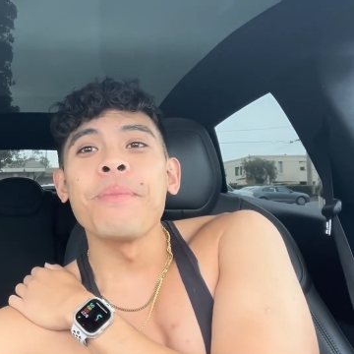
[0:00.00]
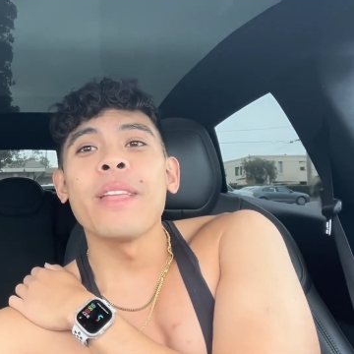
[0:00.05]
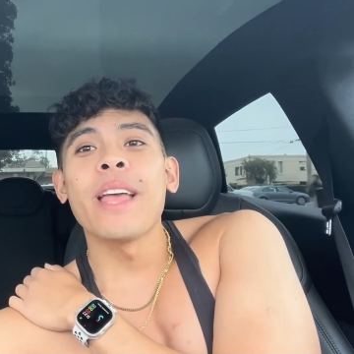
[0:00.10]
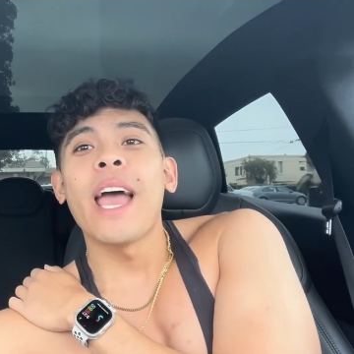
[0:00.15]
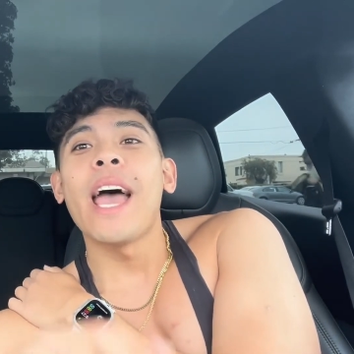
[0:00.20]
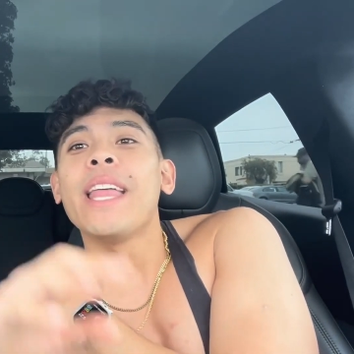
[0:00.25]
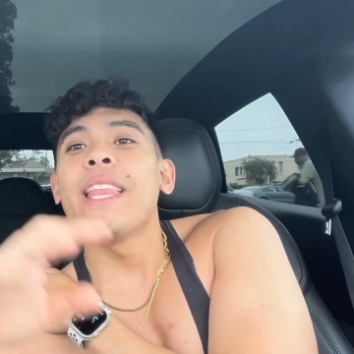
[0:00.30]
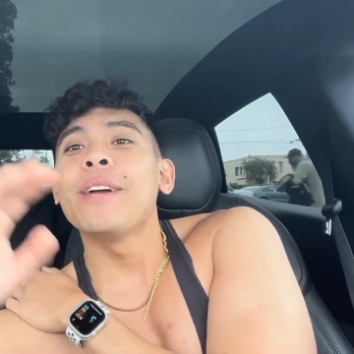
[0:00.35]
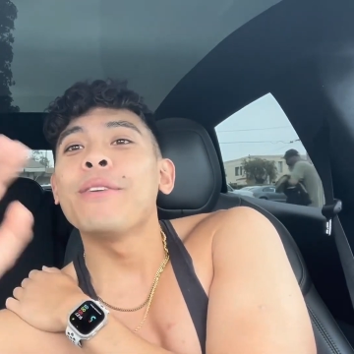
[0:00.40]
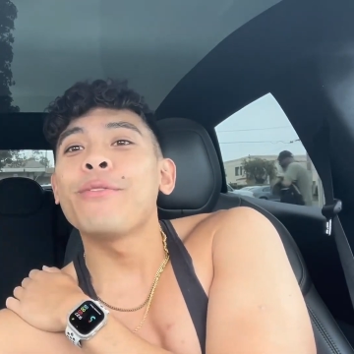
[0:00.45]

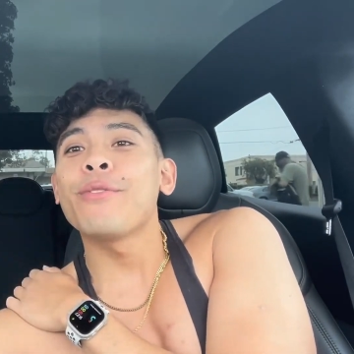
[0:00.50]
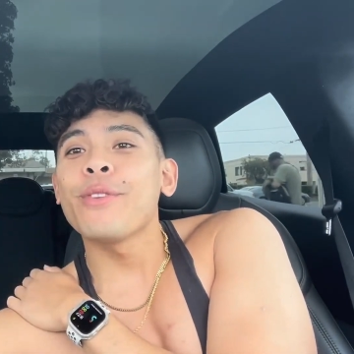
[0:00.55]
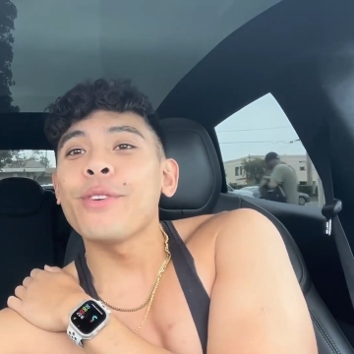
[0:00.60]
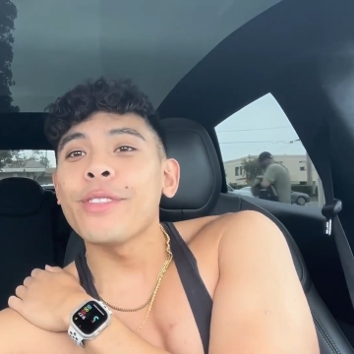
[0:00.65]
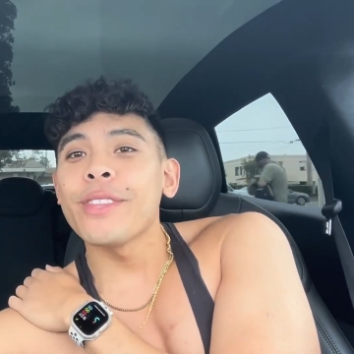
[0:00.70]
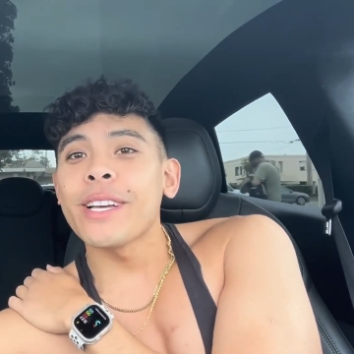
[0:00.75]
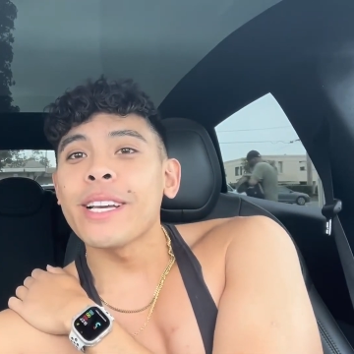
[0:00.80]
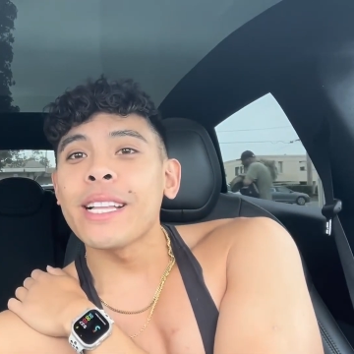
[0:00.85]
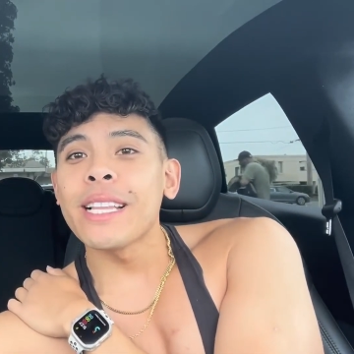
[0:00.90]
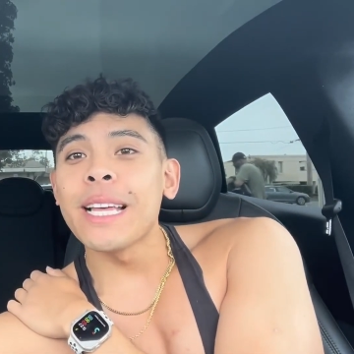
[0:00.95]
And then for
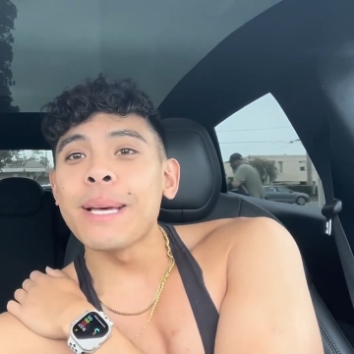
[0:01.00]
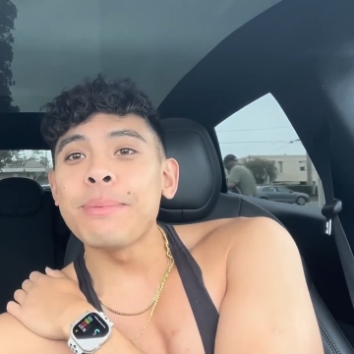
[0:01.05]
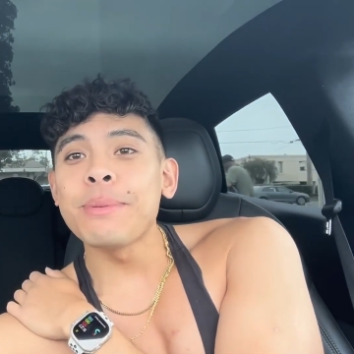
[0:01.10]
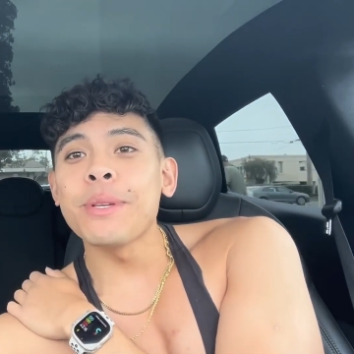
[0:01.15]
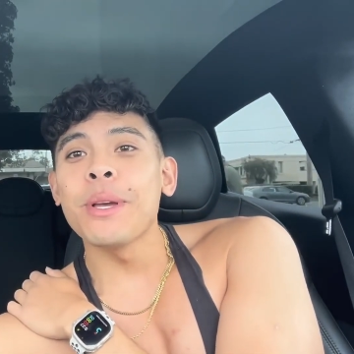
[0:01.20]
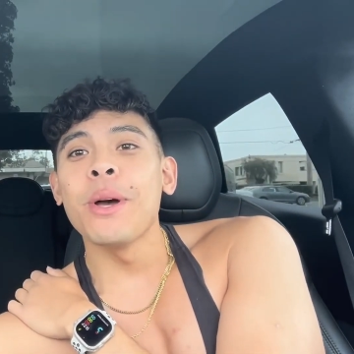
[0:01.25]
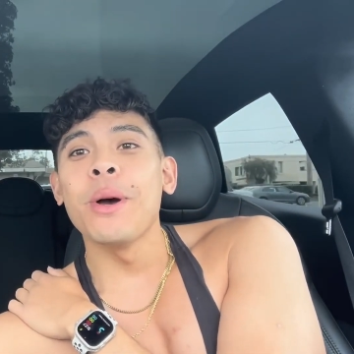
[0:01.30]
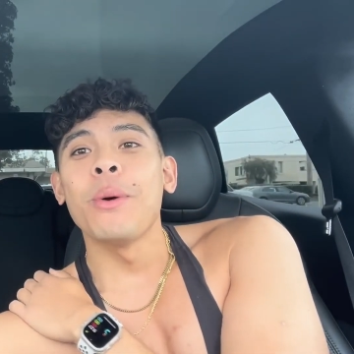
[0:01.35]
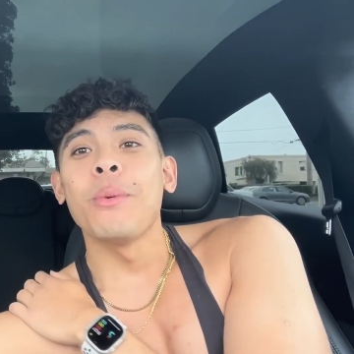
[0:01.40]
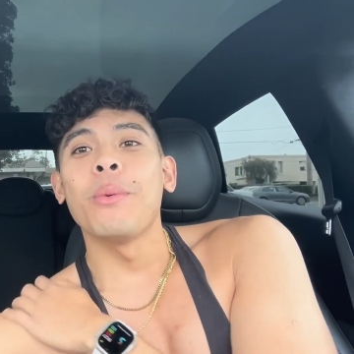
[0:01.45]
the
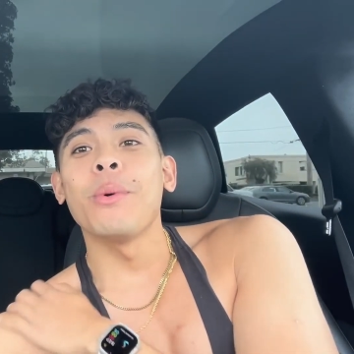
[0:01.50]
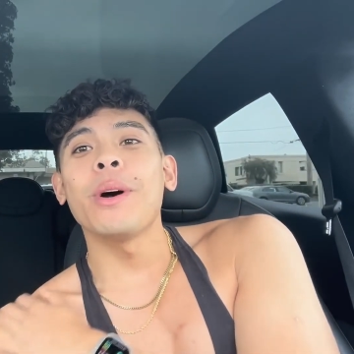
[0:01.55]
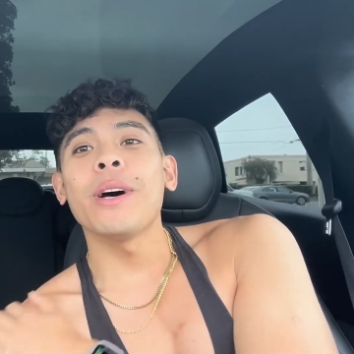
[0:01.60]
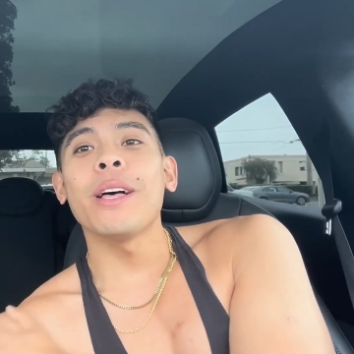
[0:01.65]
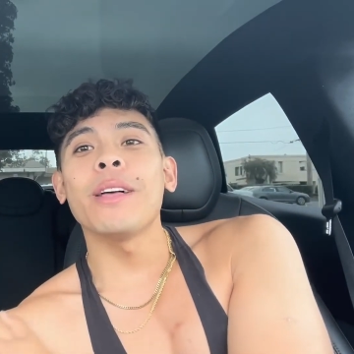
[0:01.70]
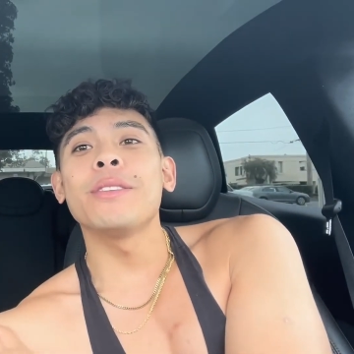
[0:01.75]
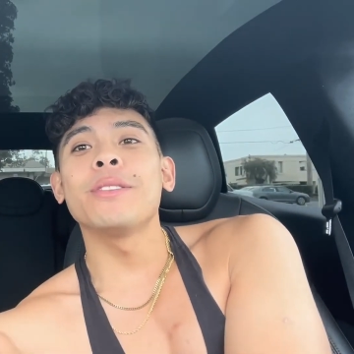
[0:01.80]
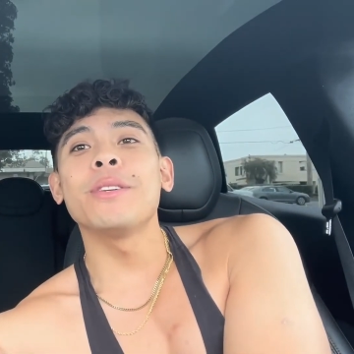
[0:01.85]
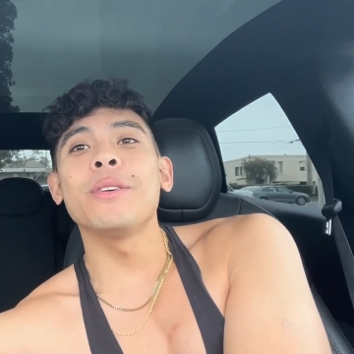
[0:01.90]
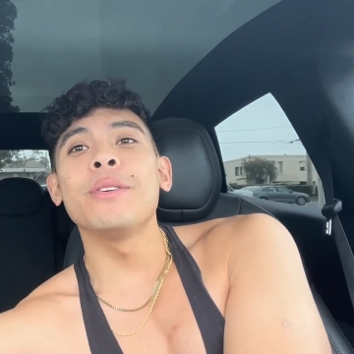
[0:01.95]
clips, what
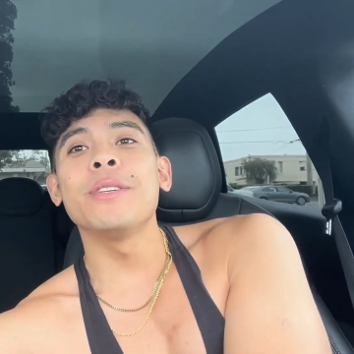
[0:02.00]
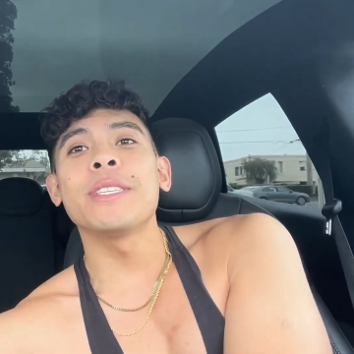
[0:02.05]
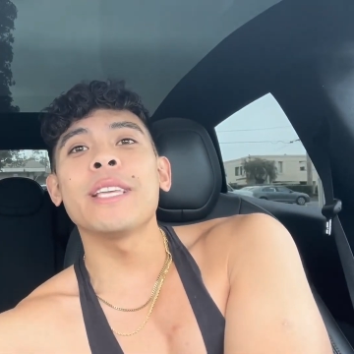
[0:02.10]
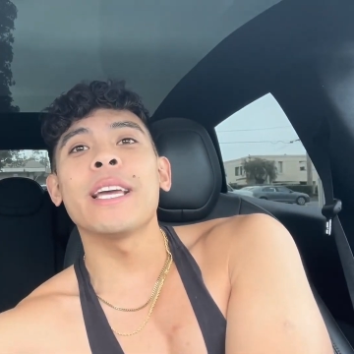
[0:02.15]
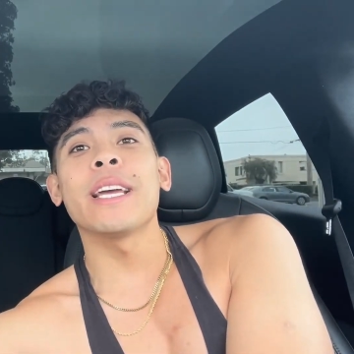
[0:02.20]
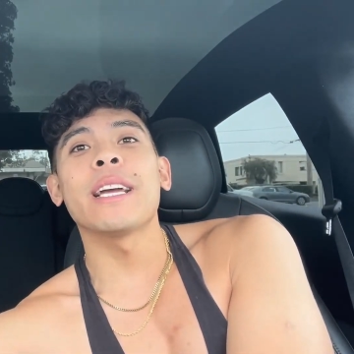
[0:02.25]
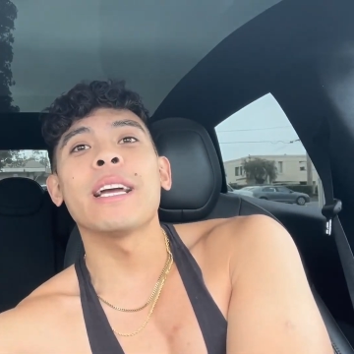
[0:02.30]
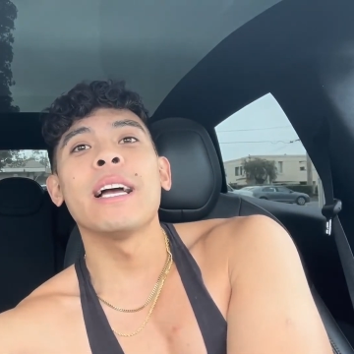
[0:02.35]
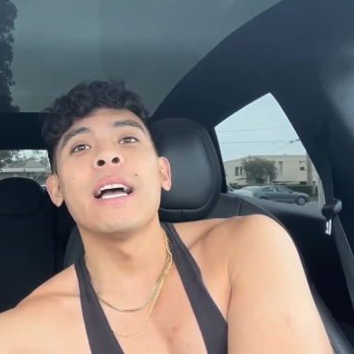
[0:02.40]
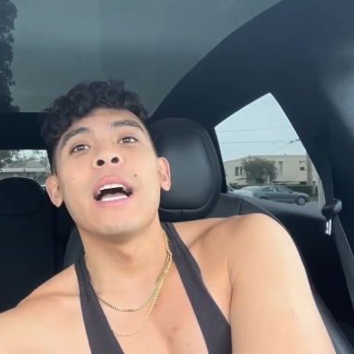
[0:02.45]
I'll do is
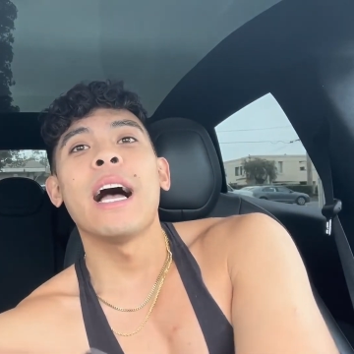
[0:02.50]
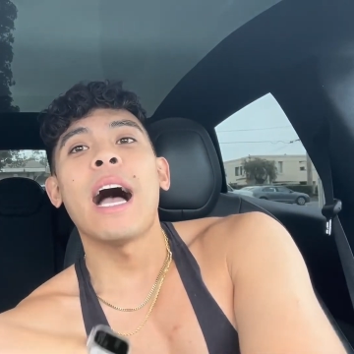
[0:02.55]
like